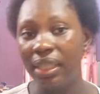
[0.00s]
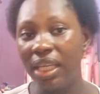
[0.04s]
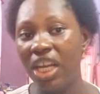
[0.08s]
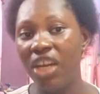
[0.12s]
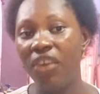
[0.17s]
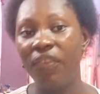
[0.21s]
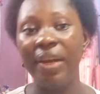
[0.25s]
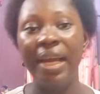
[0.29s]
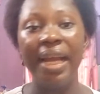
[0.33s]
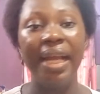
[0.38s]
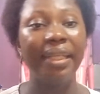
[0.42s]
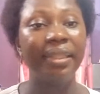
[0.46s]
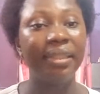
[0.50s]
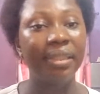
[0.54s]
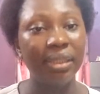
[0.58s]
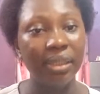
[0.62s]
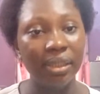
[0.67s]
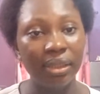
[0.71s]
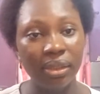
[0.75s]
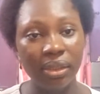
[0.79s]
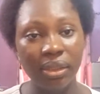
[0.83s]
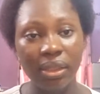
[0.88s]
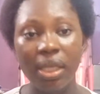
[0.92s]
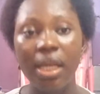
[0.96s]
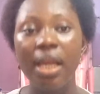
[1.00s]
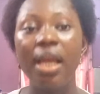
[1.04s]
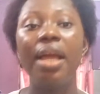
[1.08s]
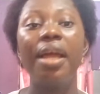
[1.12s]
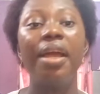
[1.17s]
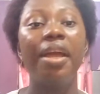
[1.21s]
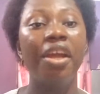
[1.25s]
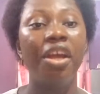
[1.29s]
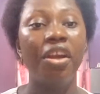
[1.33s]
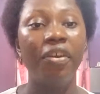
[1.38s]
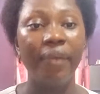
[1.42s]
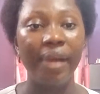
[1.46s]
and writing
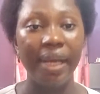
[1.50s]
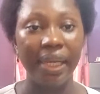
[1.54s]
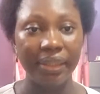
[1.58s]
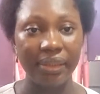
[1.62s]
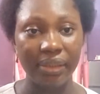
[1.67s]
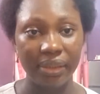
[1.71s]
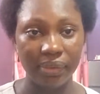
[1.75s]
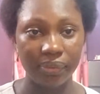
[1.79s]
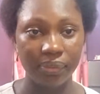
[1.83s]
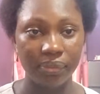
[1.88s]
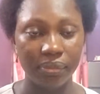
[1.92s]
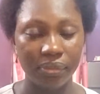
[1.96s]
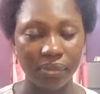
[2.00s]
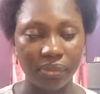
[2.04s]
and writing.